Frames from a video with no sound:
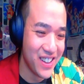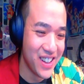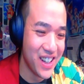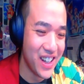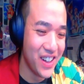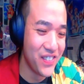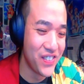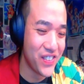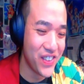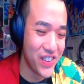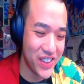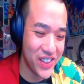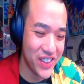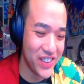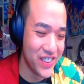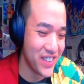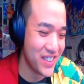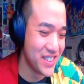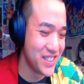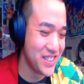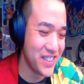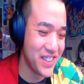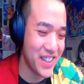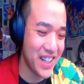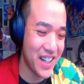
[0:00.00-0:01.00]
Of
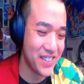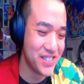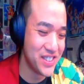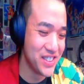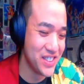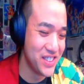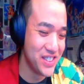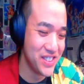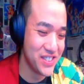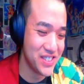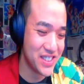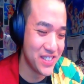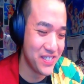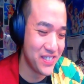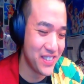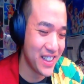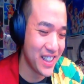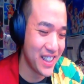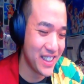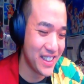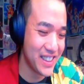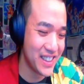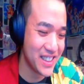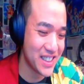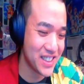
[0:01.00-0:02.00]
course, you have to do something
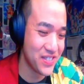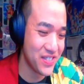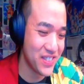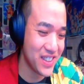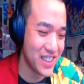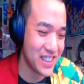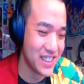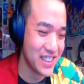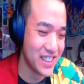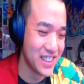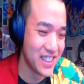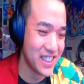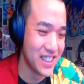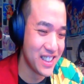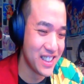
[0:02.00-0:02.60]
like this, man.